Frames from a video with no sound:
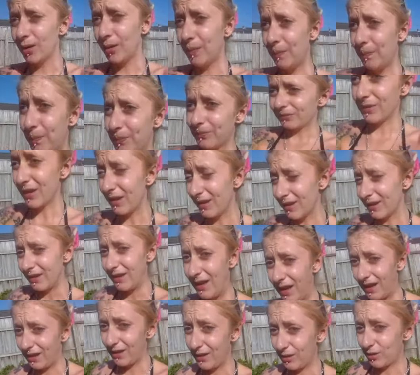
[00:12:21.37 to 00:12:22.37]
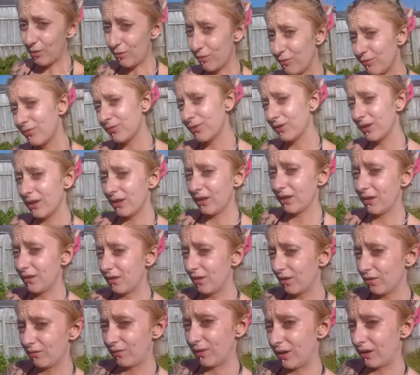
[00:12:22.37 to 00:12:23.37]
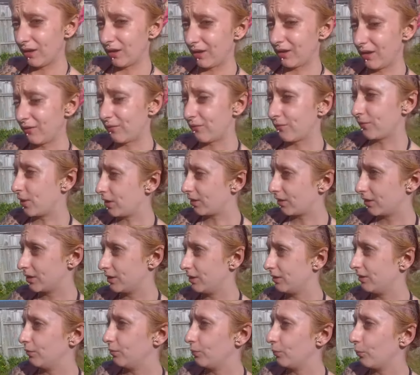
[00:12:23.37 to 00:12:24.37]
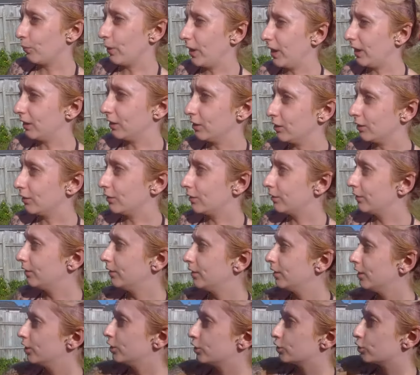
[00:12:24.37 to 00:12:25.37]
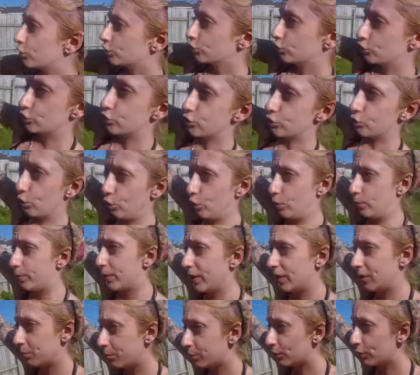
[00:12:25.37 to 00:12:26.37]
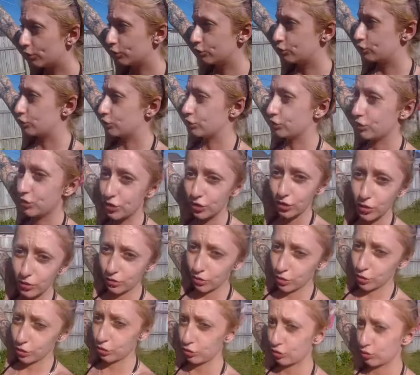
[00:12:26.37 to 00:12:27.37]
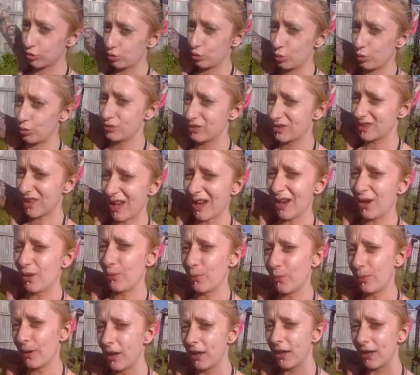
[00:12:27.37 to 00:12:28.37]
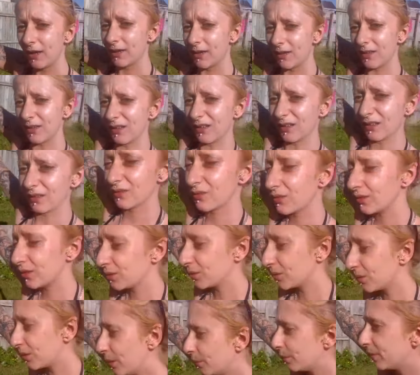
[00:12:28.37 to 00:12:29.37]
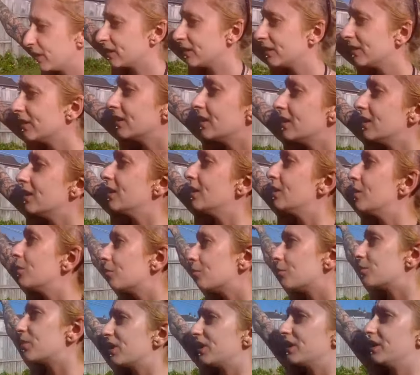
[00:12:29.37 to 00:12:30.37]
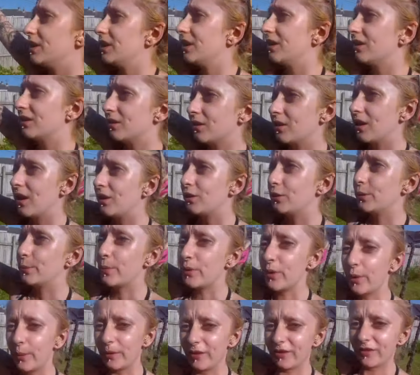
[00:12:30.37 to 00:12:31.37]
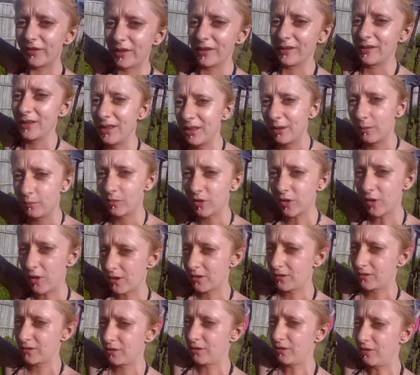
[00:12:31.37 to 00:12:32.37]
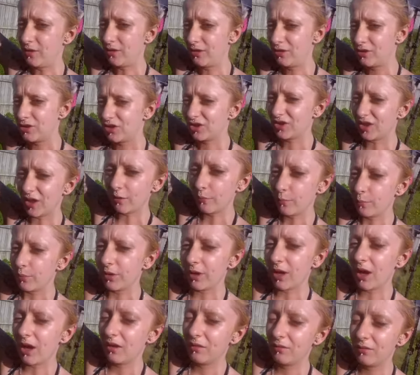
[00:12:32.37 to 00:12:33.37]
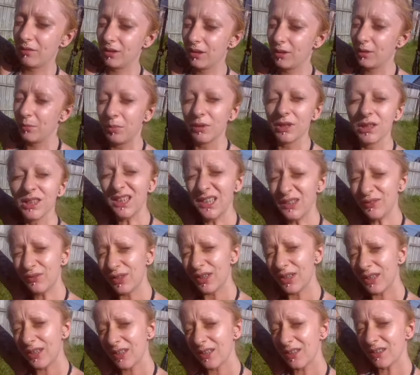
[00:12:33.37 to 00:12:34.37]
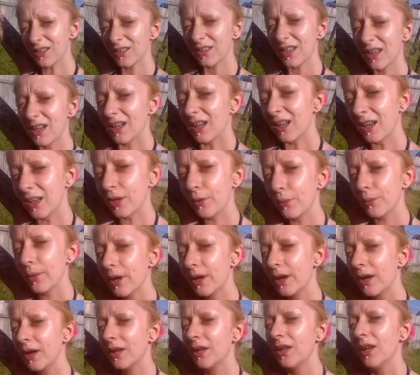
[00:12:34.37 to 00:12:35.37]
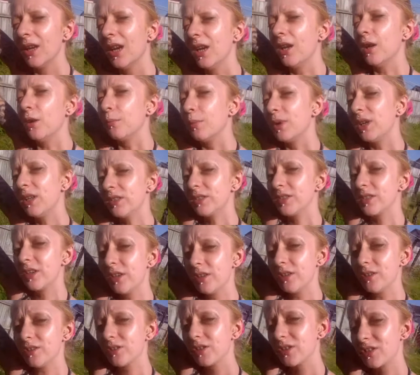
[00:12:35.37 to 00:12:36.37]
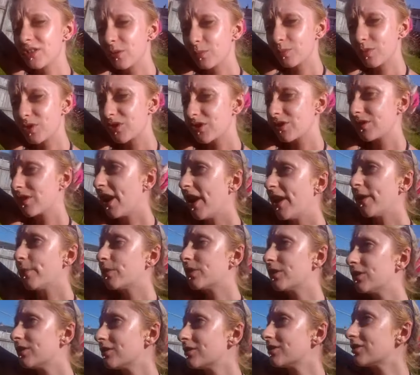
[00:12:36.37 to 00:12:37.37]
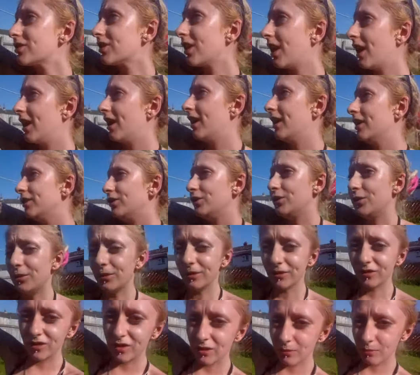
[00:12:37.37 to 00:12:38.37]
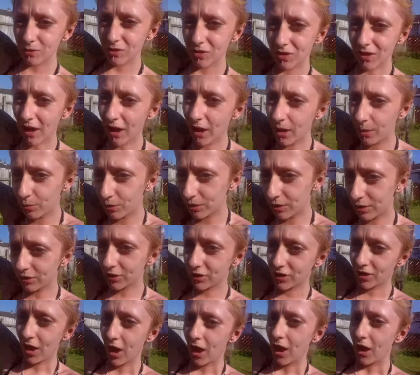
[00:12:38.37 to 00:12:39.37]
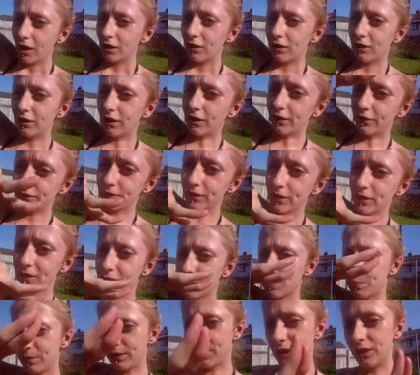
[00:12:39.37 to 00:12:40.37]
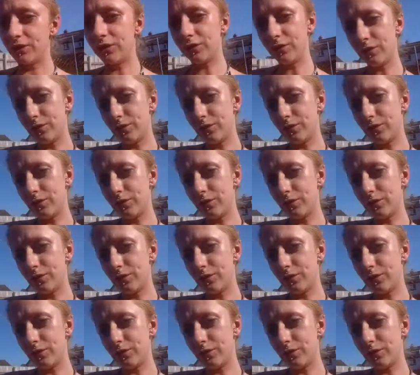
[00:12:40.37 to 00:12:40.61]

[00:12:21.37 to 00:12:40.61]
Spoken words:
the fucking weather control people just controls that away, if you know what I mean. But yeah, you're probably thinking I'm talking a lot of shit, but I really believe in it. Anyway, peace out, subscribers and non-subscribers. Love yous, bless yous all, and have a